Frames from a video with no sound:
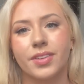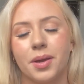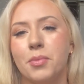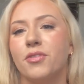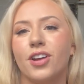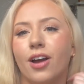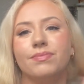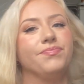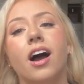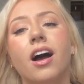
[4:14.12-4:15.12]
Moving on.
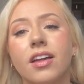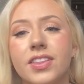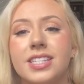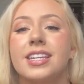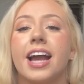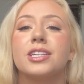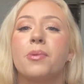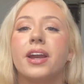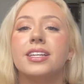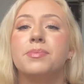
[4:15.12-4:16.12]
Oh, this next
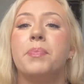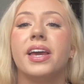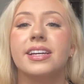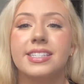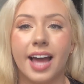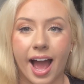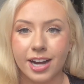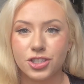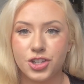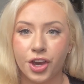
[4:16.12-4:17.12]
one is big
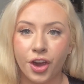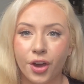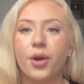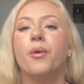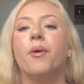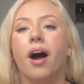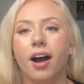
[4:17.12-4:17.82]
sad too.